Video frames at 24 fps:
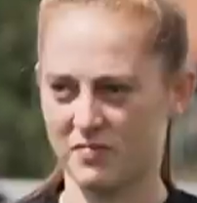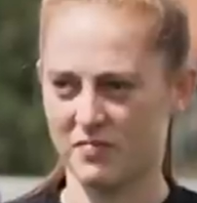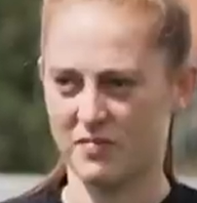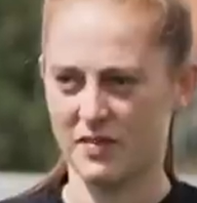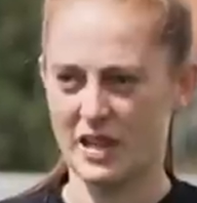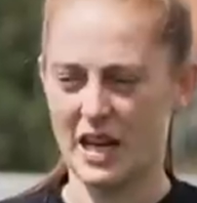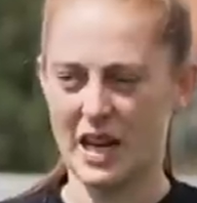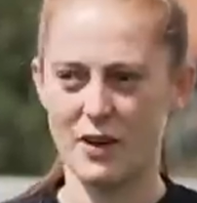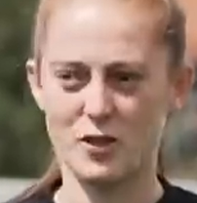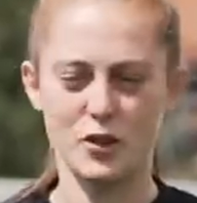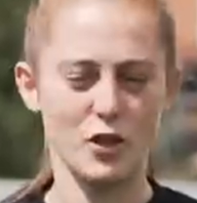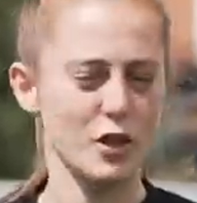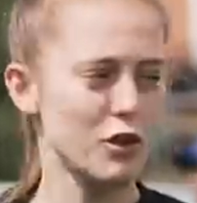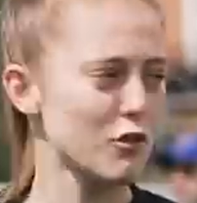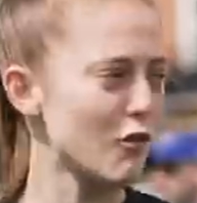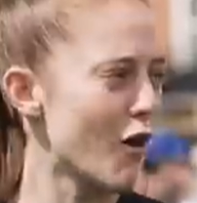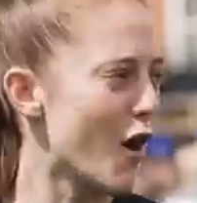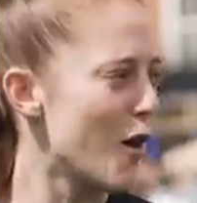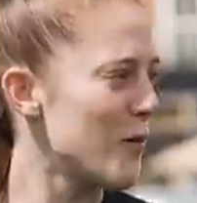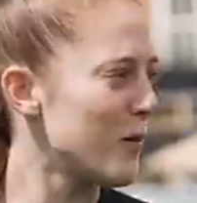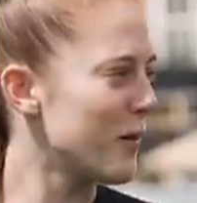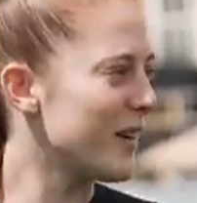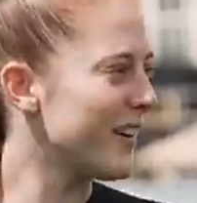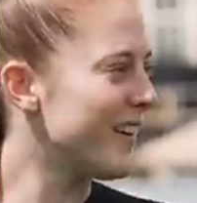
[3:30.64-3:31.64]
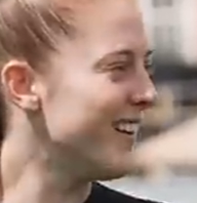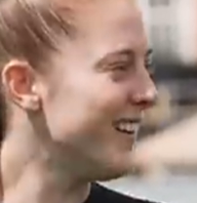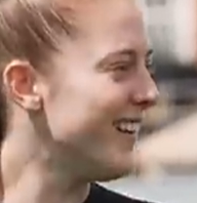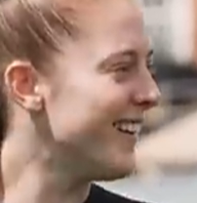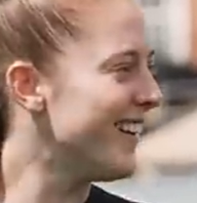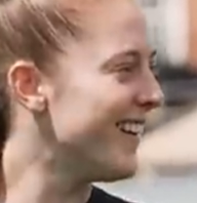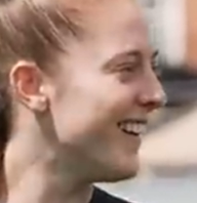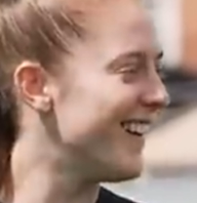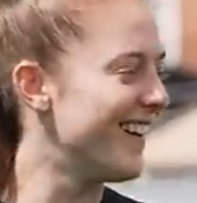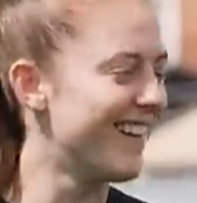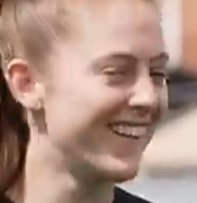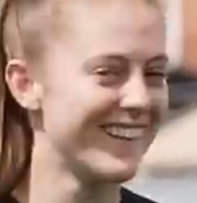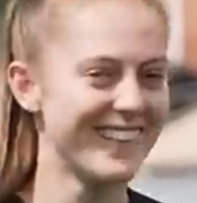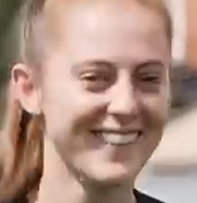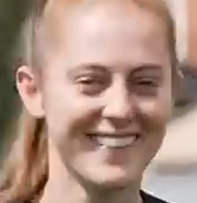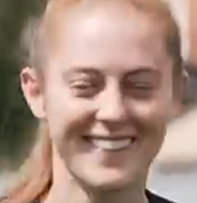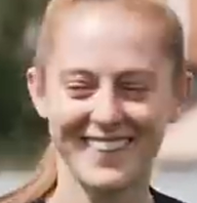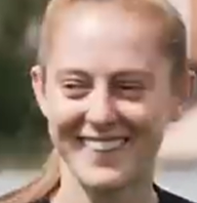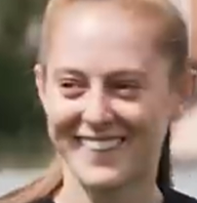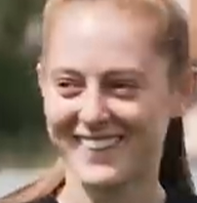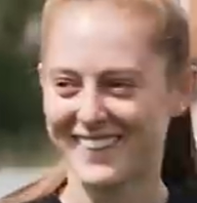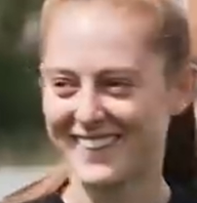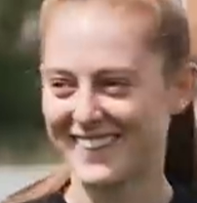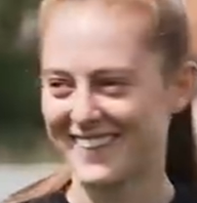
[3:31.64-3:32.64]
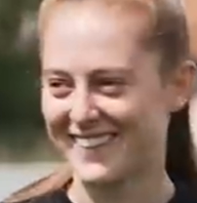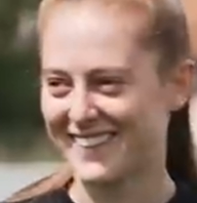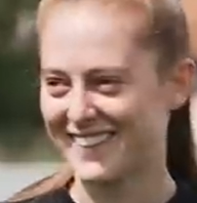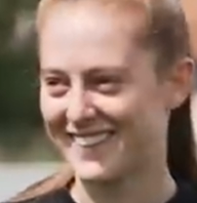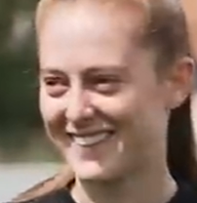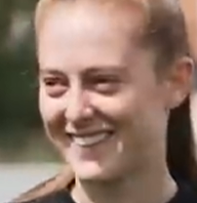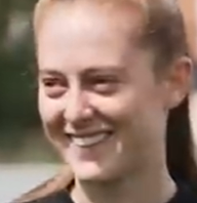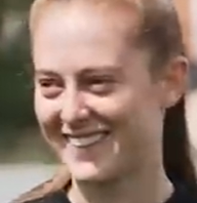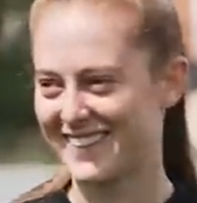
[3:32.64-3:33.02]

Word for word: I think Kira's trying to claim it as hers as well.